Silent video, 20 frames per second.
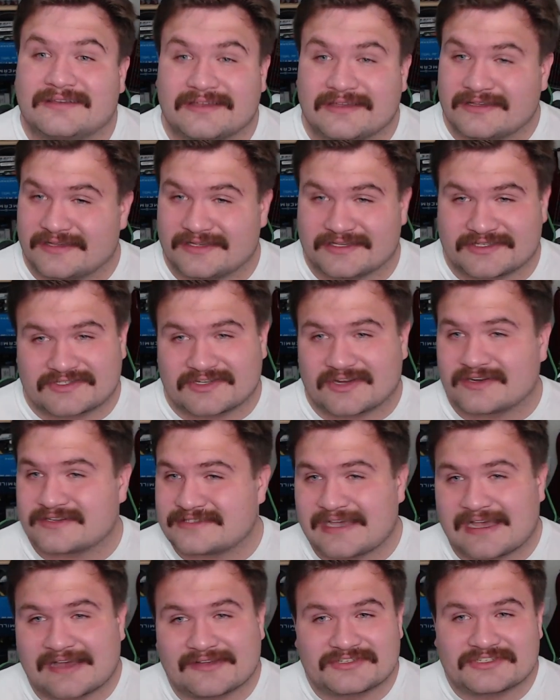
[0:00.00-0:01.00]
it
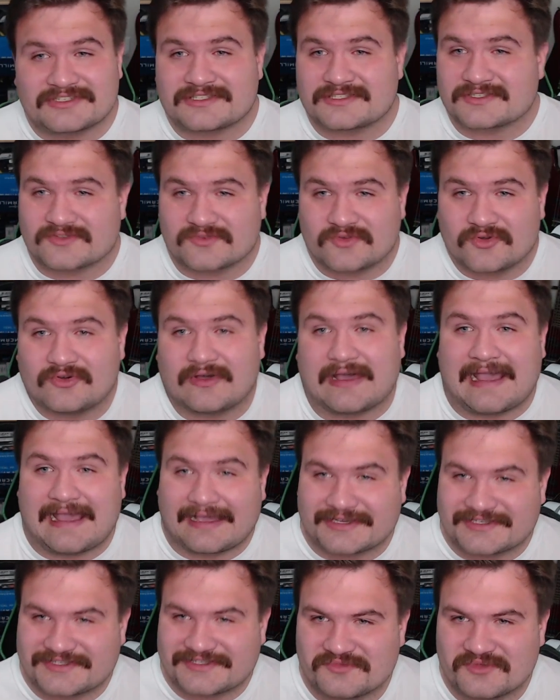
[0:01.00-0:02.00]
starts out just as a cool
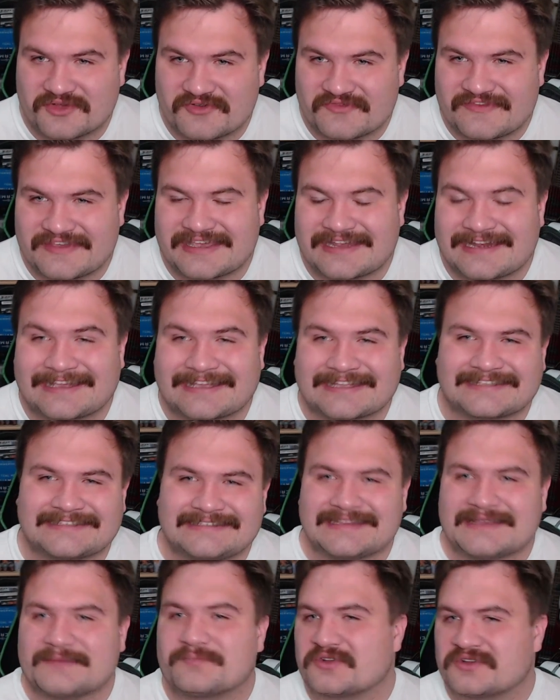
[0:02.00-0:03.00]
action movie, and it gets
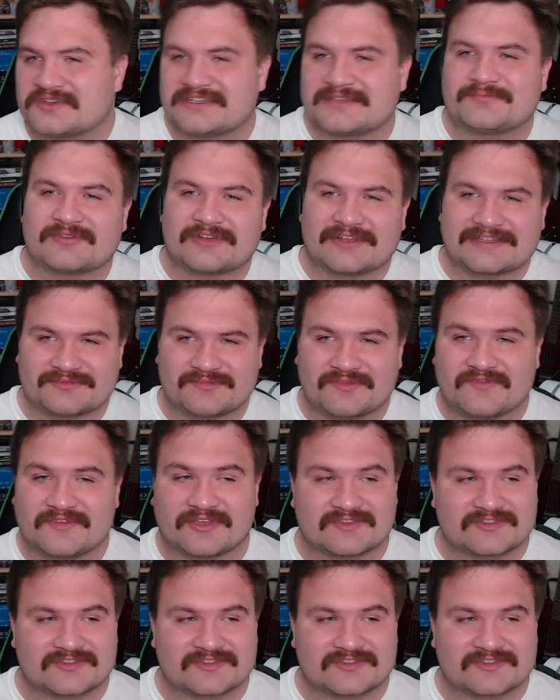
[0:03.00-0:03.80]
deeper and deeper as the movie goes